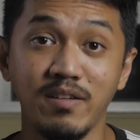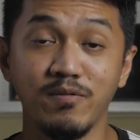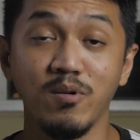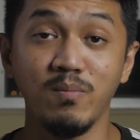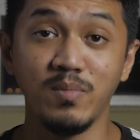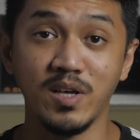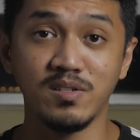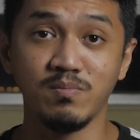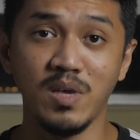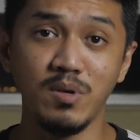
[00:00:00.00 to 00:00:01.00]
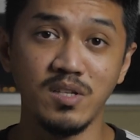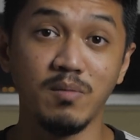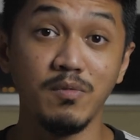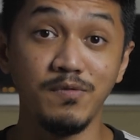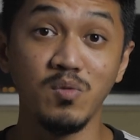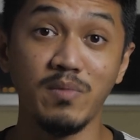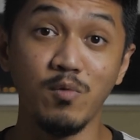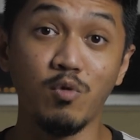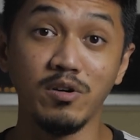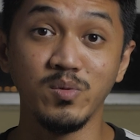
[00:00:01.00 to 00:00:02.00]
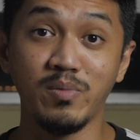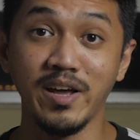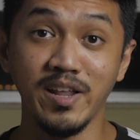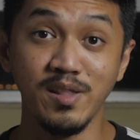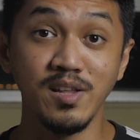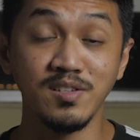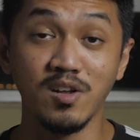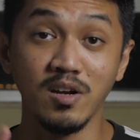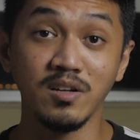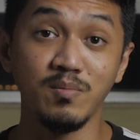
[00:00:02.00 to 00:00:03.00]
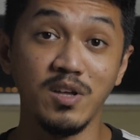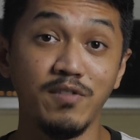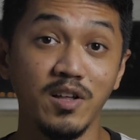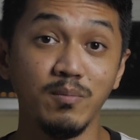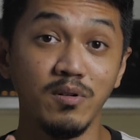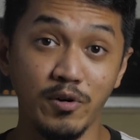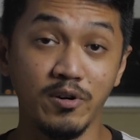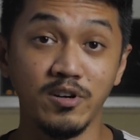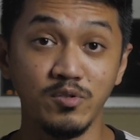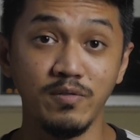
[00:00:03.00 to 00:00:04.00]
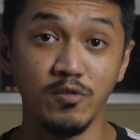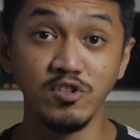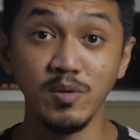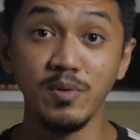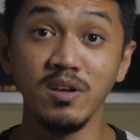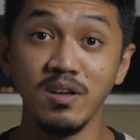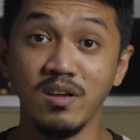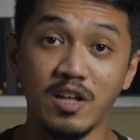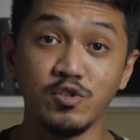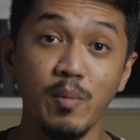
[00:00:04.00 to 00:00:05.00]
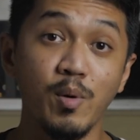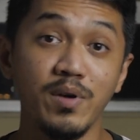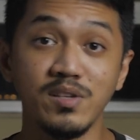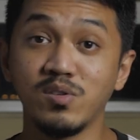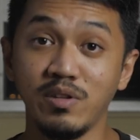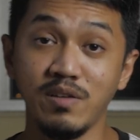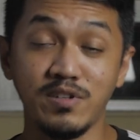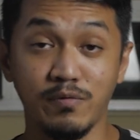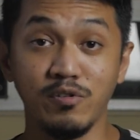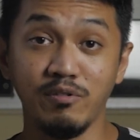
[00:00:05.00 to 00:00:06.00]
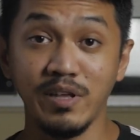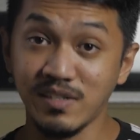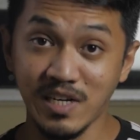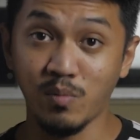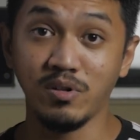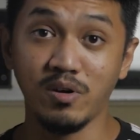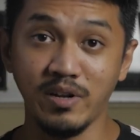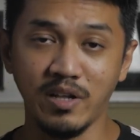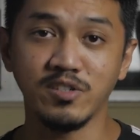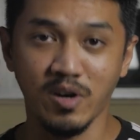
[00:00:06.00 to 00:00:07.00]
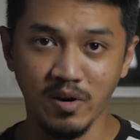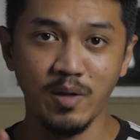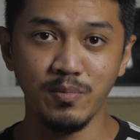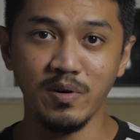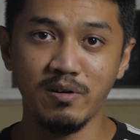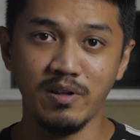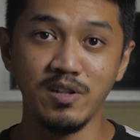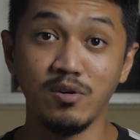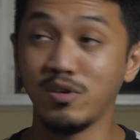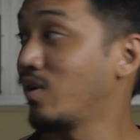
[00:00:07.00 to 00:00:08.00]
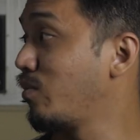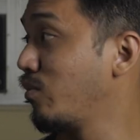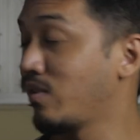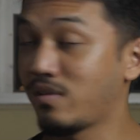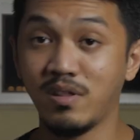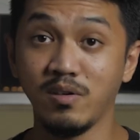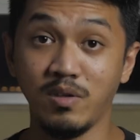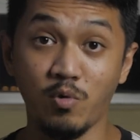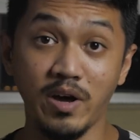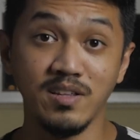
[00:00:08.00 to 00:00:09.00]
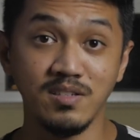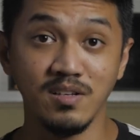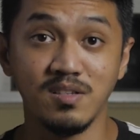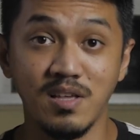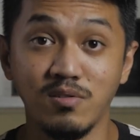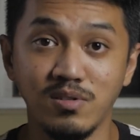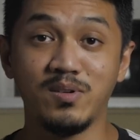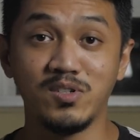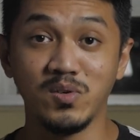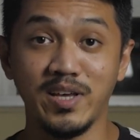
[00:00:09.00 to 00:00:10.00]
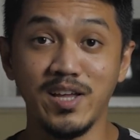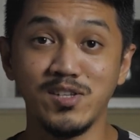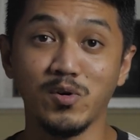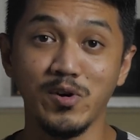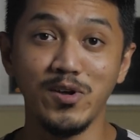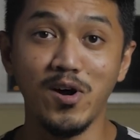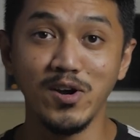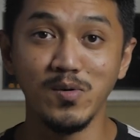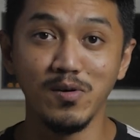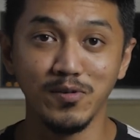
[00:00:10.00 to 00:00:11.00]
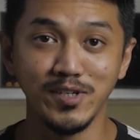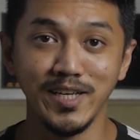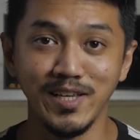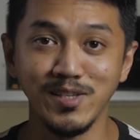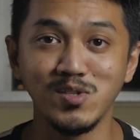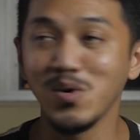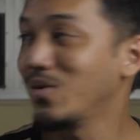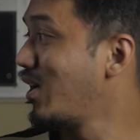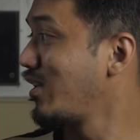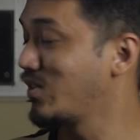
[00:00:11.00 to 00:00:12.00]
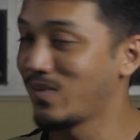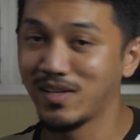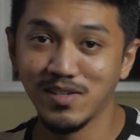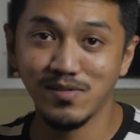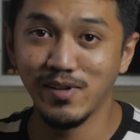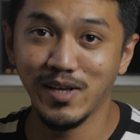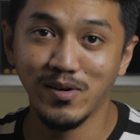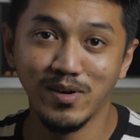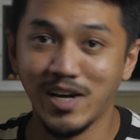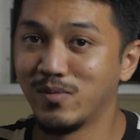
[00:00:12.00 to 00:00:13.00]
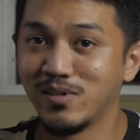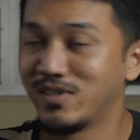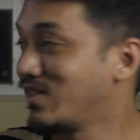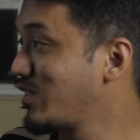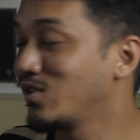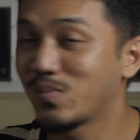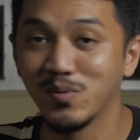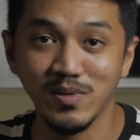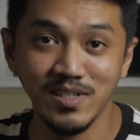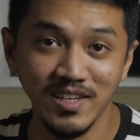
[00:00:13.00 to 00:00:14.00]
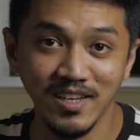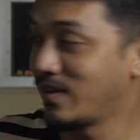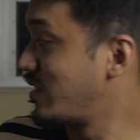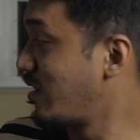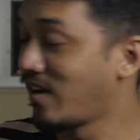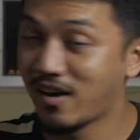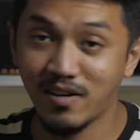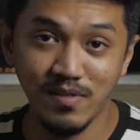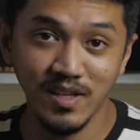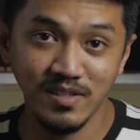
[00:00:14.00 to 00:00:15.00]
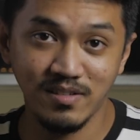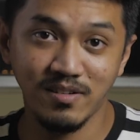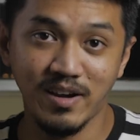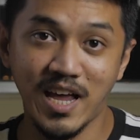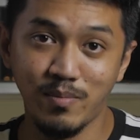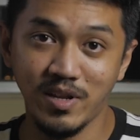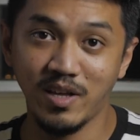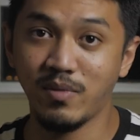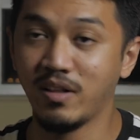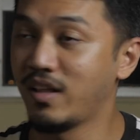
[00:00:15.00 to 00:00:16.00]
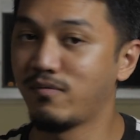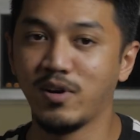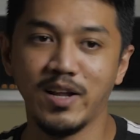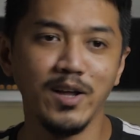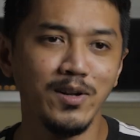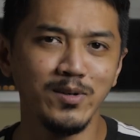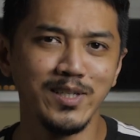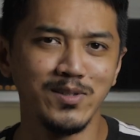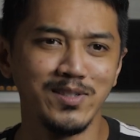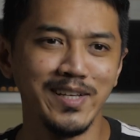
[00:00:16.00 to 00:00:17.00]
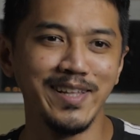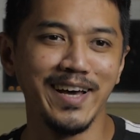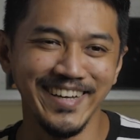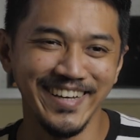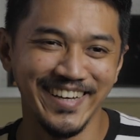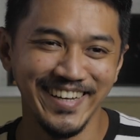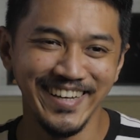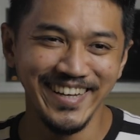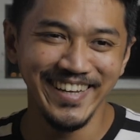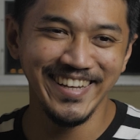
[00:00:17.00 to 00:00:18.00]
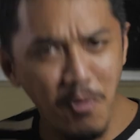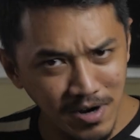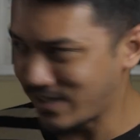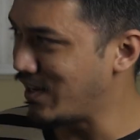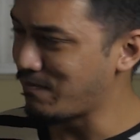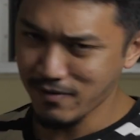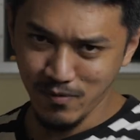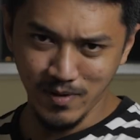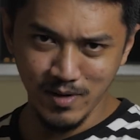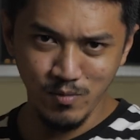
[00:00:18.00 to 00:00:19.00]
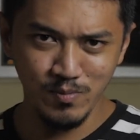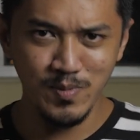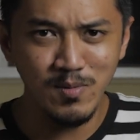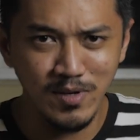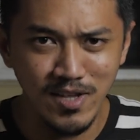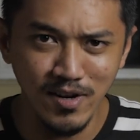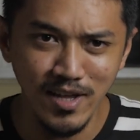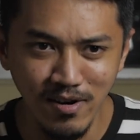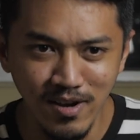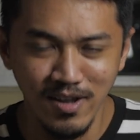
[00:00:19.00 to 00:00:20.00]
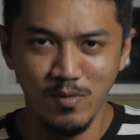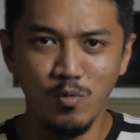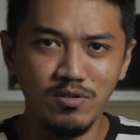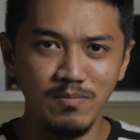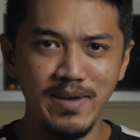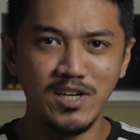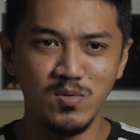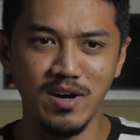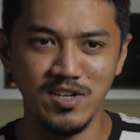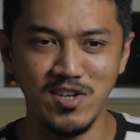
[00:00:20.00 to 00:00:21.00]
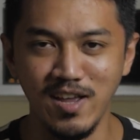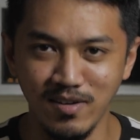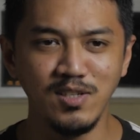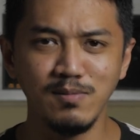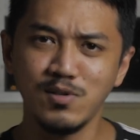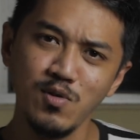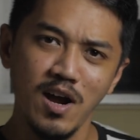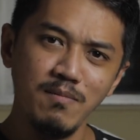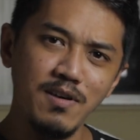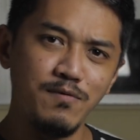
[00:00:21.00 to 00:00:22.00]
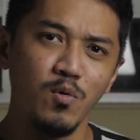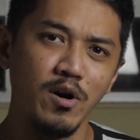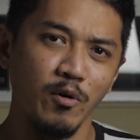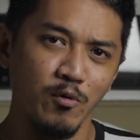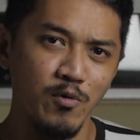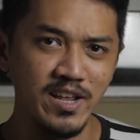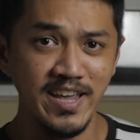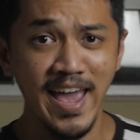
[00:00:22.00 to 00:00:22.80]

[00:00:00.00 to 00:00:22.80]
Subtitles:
it from, because maybe some of you might want to buy it and it's not going to be available for your country for shipping. I'll try my best to leave different links down below, and I'll try to help you out and hook you up with the YN6000. So again, sorry YONGNUO for taking so long to make this video. I was just super busy because a lot of things are happening in my life right now. I don't need to say that. What's up everybody, it's Peter McKinnon here and welcome back to my channel. Subscribe if you aren't already,